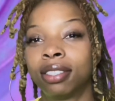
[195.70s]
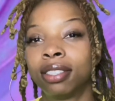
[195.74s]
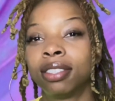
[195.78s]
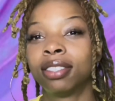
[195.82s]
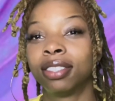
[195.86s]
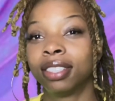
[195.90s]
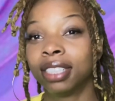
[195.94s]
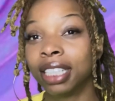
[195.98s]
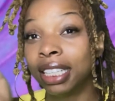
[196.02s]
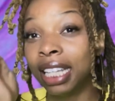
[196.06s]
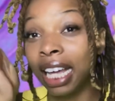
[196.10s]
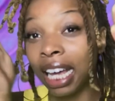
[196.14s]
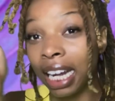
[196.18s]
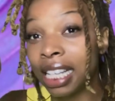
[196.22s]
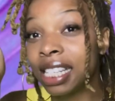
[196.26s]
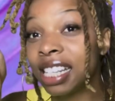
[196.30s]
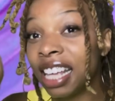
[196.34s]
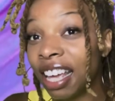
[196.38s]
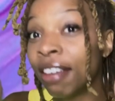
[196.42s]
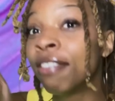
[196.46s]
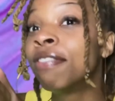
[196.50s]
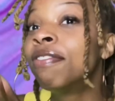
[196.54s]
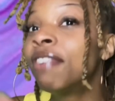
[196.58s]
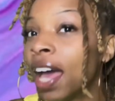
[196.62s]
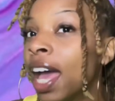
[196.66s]
That is a
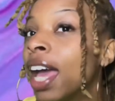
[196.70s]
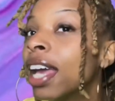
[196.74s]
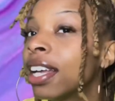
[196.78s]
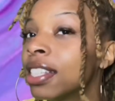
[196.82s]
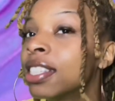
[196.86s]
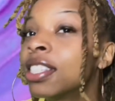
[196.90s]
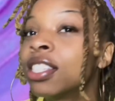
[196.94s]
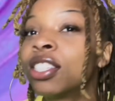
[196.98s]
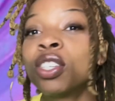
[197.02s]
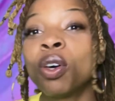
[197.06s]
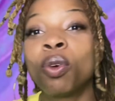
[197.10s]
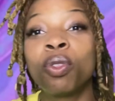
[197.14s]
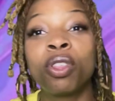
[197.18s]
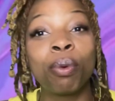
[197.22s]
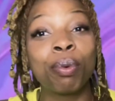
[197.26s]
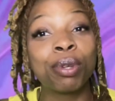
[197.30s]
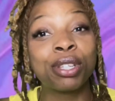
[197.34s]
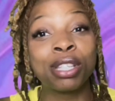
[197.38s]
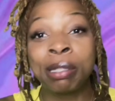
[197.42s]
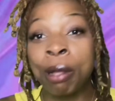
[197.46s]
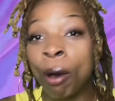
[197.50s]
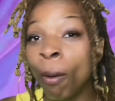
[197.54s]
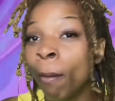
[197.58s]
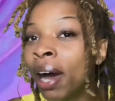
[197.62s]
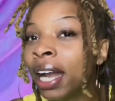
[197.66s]
fact. So there was
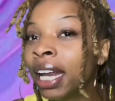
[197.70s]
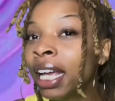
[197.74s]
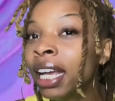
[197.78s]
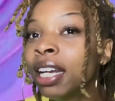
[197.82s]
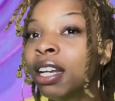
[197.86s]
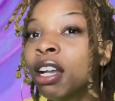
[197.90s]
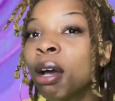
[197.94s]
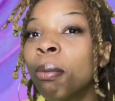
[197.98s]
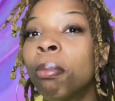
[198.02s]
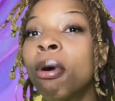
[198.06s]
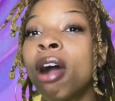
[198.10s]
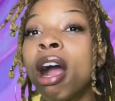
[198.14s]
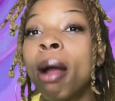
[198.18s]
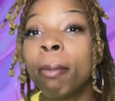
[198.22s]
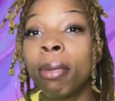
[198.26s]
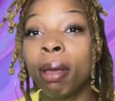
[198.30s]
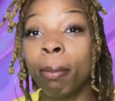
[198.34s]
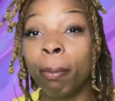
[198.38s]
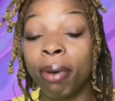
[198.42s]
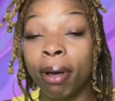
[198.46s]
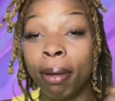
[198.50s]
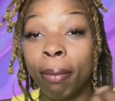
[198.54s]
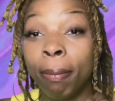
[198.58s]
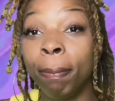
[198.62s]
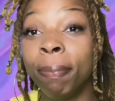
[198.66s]
nobody in the apartment
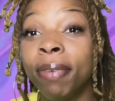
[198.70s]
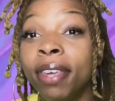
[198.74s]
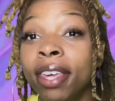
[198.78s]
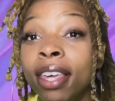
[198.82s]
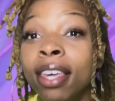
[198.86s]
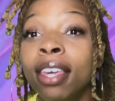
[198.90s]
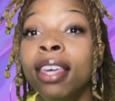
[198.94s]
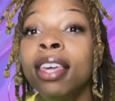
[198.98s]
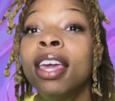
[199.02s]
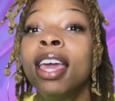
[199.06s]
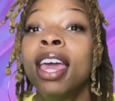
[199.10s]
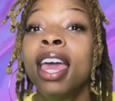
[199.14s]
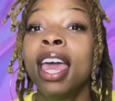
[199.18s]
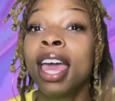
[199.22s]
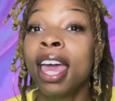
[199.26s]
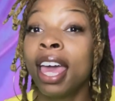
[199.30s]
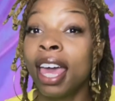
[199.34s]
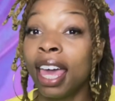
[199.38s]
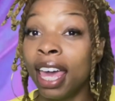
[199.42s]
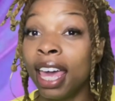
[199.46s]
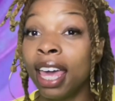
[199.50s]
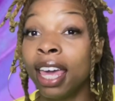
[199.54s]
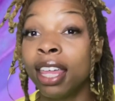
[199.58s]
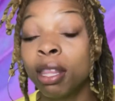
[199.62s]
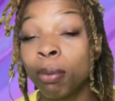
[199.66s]
but me
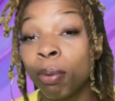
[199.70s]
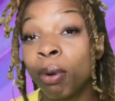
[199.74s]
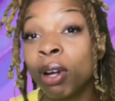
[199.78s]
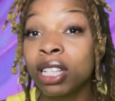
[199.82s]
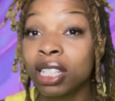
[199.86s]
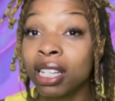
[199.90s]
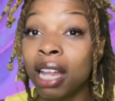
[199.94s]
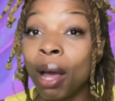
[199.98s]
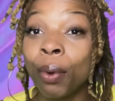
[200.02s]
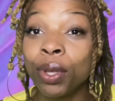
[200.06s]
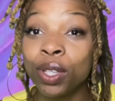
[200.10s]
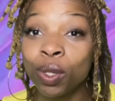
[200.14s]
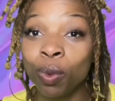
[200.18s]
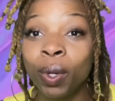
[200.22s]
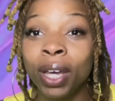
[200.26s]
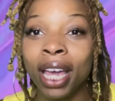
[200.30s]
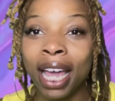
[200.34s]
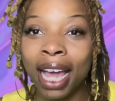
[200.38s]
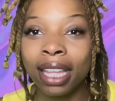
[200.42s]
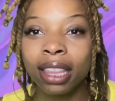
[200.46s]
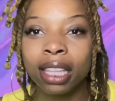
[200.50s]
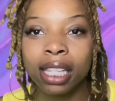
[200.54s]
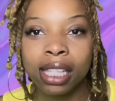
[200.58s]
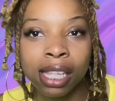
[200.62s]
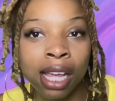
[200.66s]
and the person I was with at
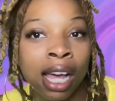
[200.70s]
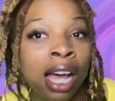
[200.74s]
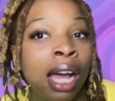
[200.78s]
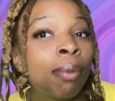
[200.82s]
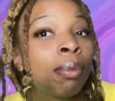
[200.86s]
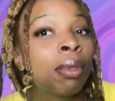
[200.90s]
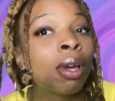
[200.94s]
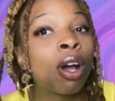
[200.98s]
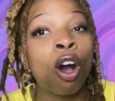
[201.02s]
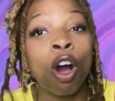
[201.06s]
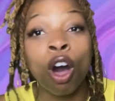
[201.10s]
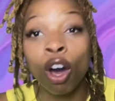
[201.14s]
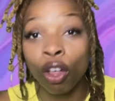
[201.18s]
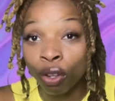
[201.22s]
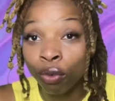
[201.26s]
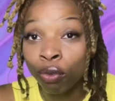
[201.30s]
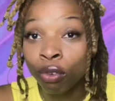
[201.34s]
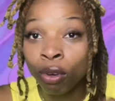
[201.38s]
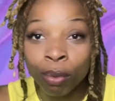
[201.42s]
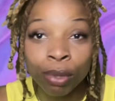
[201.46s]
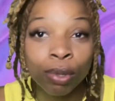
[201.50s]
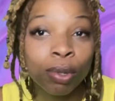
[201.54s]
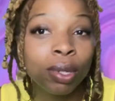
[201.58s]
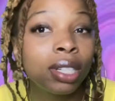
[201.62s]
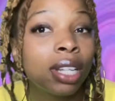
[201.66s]
the time. All the rooms
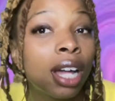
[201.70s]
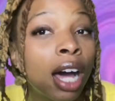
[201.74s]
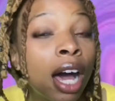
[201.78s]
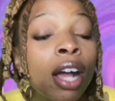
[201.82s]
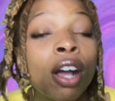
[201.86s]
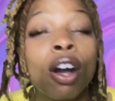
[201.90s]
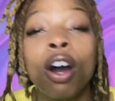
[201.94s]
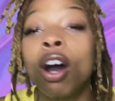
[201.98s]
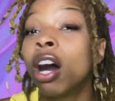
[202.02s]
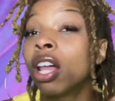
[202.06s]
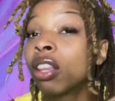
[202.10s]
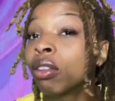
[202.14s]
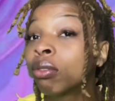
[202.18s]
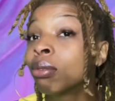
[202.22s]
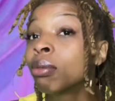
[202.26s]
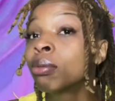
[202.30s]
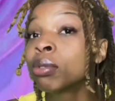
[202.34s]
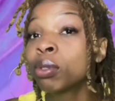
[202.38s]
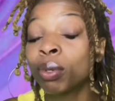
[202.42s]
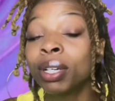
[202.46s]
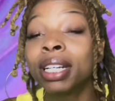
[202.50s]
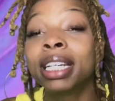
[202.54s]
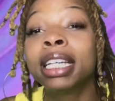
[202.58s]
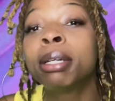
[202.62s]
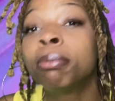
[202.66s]
were locked, all the rooms were
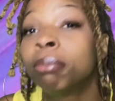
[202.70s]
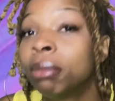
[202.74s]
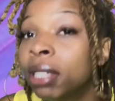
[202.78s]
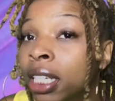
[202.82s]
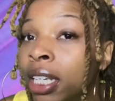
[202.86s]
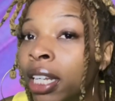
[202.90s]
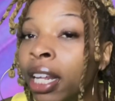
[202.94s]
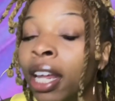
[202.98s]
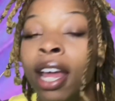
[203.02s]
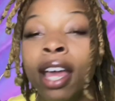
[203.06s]
empty.